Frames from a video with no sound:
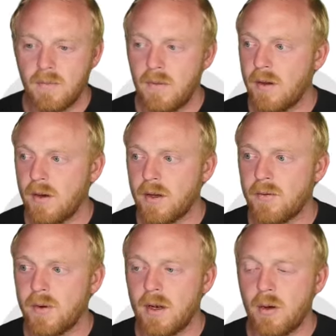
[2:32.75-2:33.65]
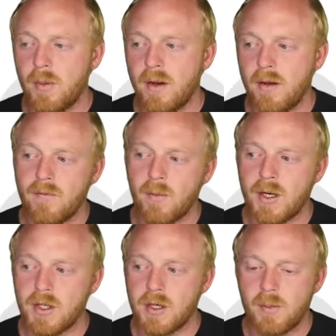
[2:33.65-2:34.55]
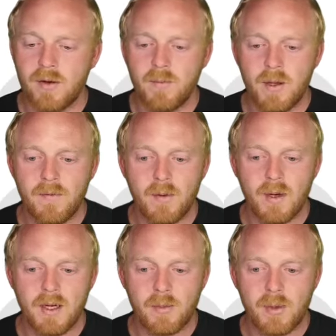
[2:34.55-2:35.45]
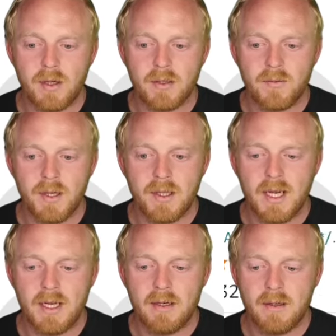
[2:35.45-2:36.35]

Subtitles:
There you can read a little bit of information above me if you would like to pause and read that.